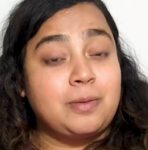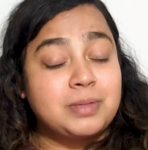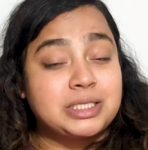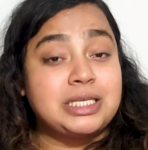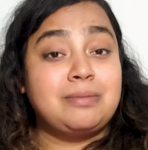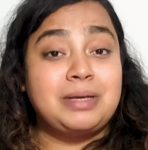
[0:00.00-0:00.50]
you
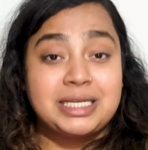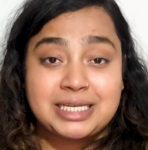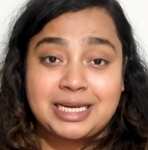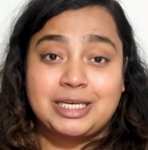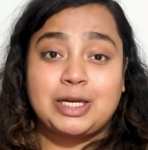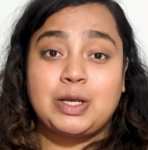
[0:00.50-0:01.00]
must
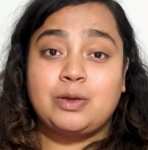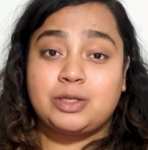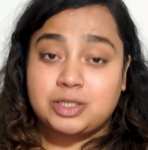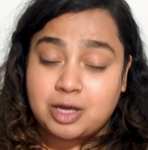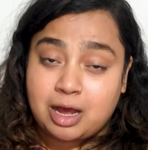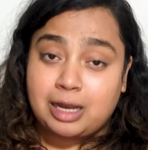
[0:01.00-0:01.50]
immediately
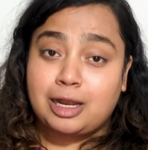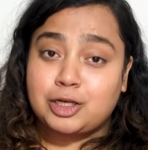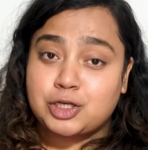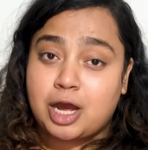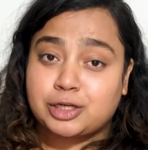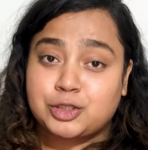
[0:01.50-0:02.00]
call a
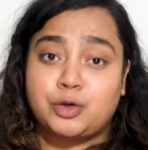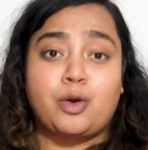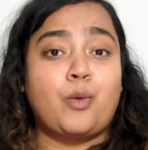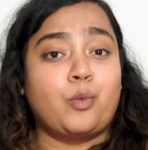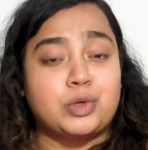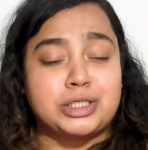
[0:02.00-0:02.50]
doctor
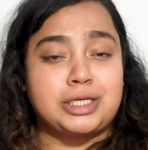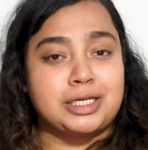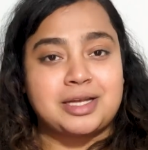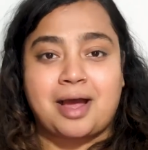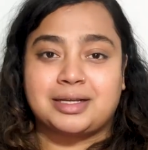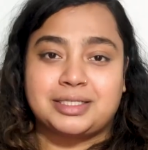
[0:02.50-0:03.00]
or visit a
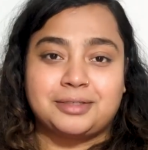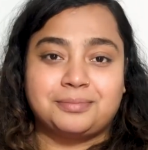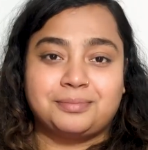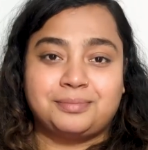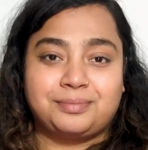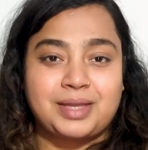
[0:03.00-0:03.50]
doctor.
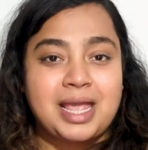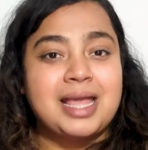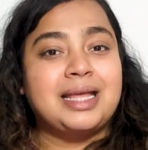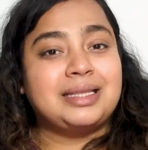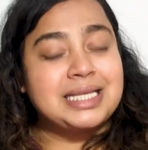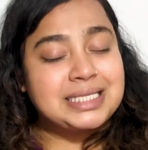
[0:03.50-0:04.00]

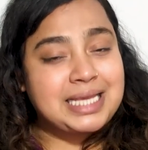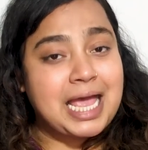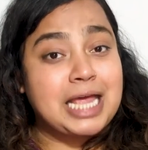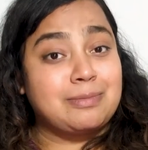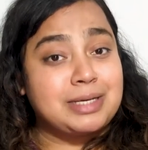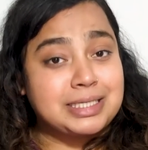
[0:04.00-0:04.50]
This
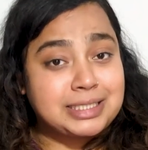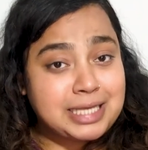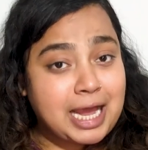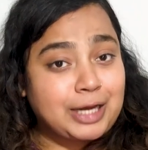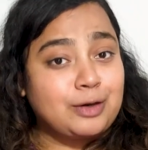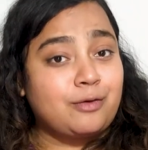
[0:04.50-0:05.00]
can be a
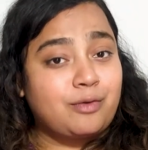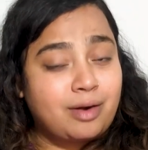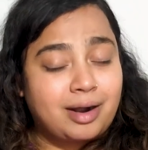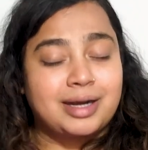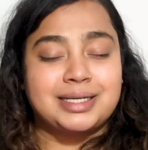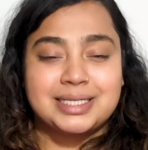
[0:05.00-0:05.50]
sign of
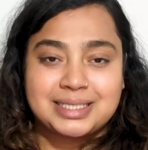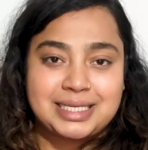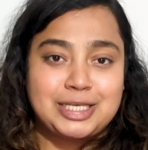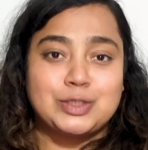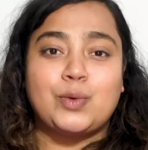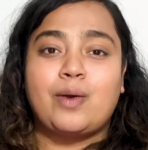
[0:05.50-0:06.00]
heart
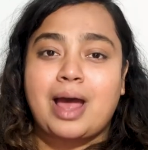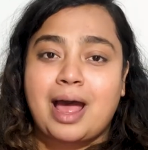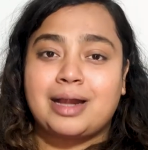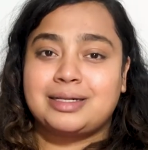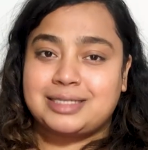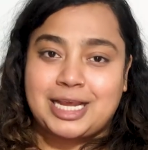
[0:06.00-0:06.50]
disease or
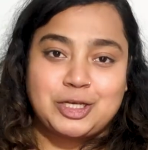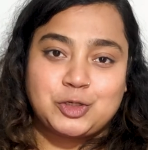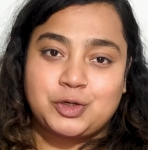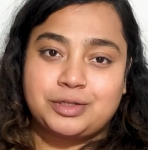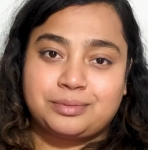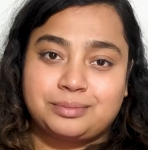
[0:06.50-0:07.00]
heart
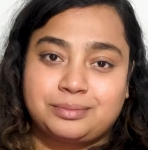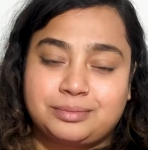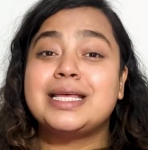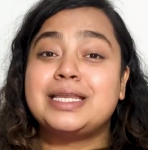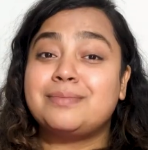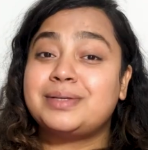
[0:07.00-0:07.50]
danger.
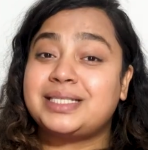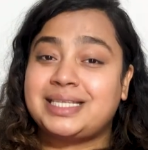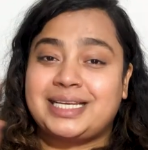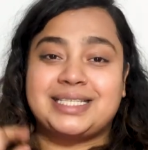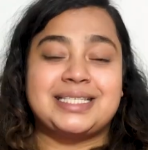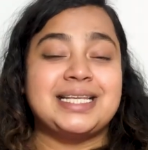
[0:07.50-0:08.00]
Number
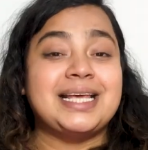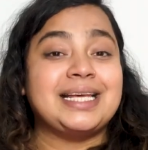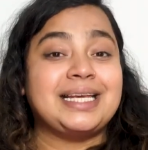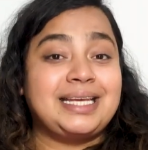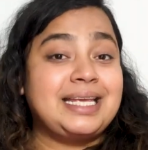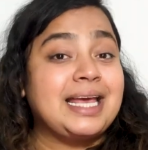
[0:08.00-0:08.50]
6.
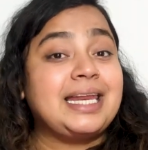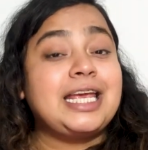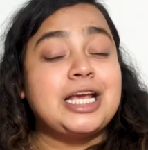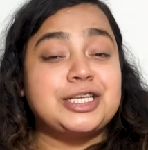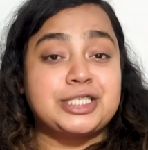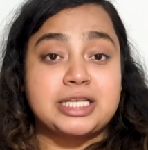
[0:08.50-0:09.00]

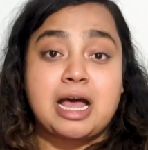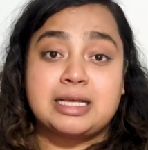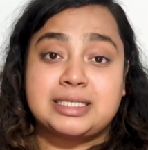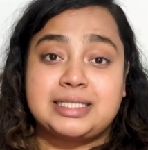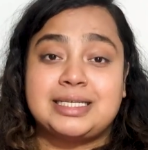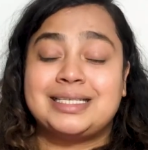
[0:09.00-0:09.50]
Getting
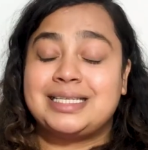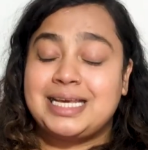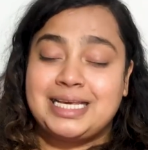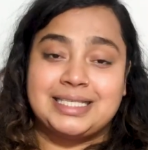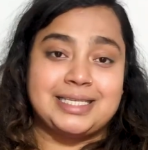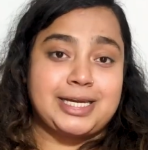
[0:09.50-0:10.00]
exhausted
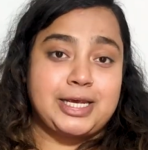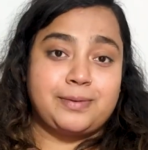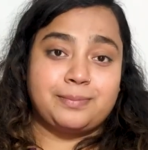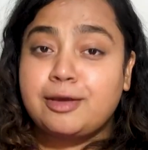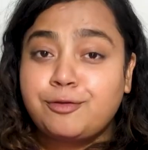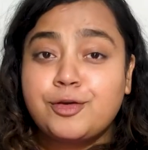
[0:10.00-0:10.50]
easily.
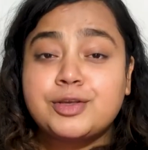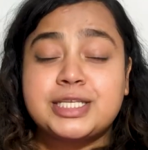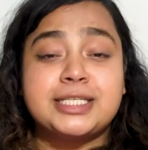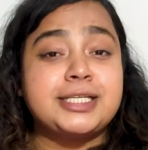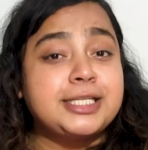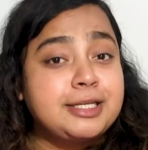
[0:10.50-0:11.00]
If you are
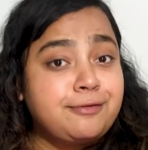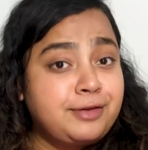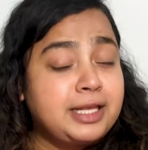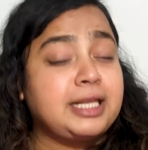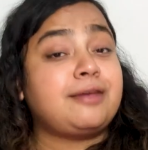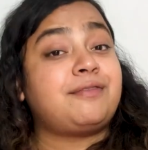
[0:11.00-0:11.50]
suddenly
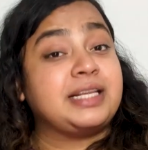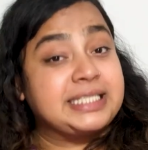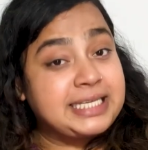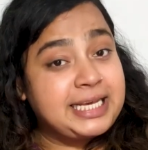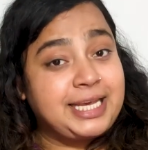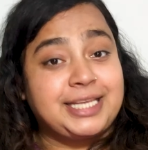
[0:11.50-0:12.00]
feeling
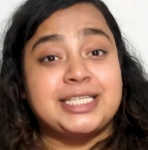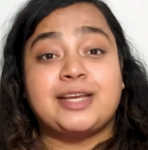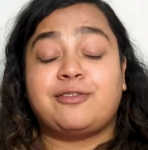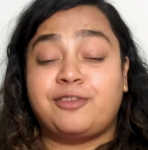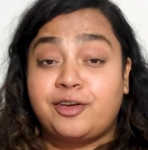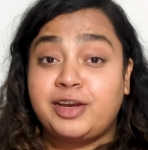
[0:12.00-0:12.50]
fatigued
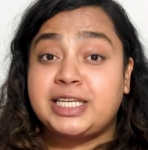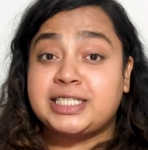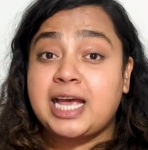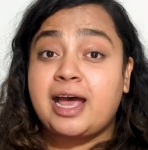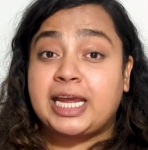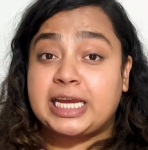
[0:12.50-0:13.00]
and very
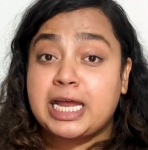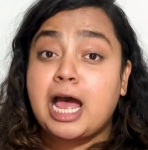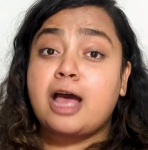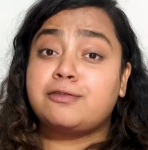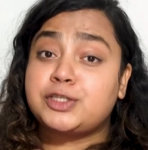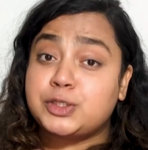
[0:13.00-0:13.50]
tired
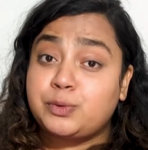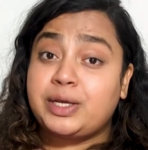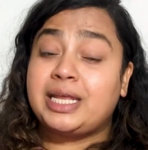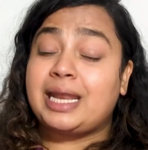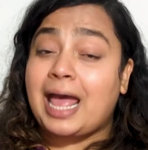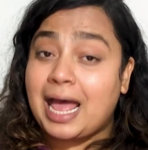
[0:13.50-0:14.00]
after doing
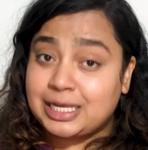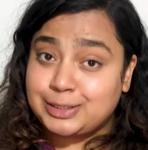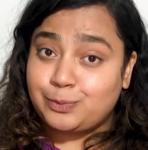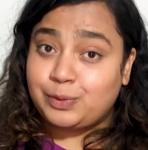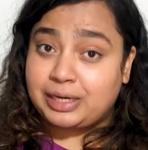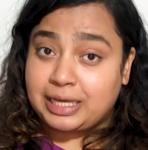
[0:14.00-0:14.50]
an
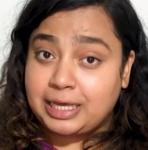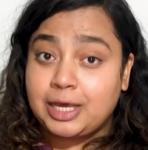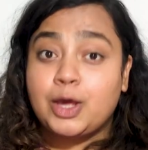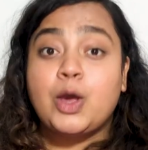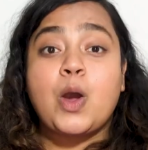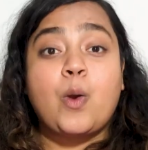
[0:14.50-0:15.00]
activity
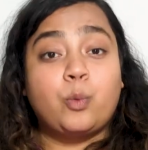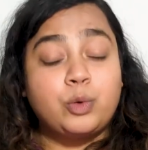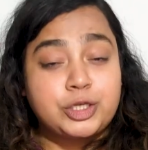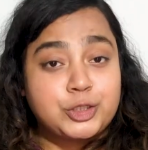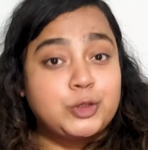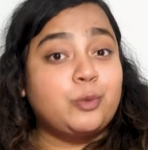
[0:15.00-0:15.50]

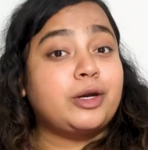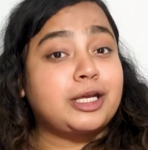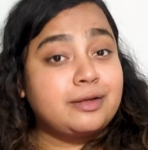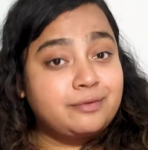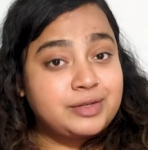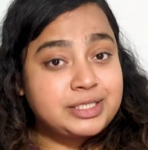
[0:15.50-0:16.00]
which you were
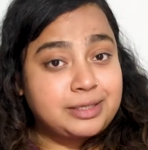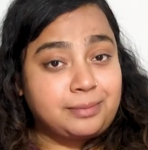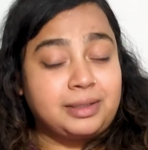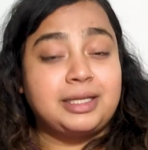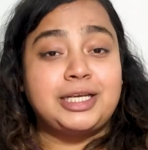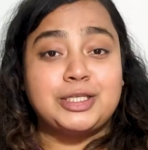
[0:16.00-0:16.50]

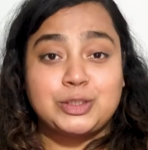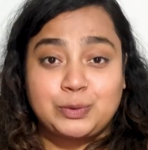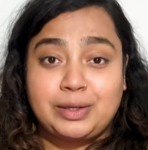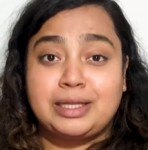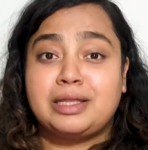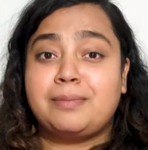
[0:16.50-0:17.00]
comfortable in
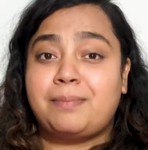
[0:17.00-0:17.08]
doing in the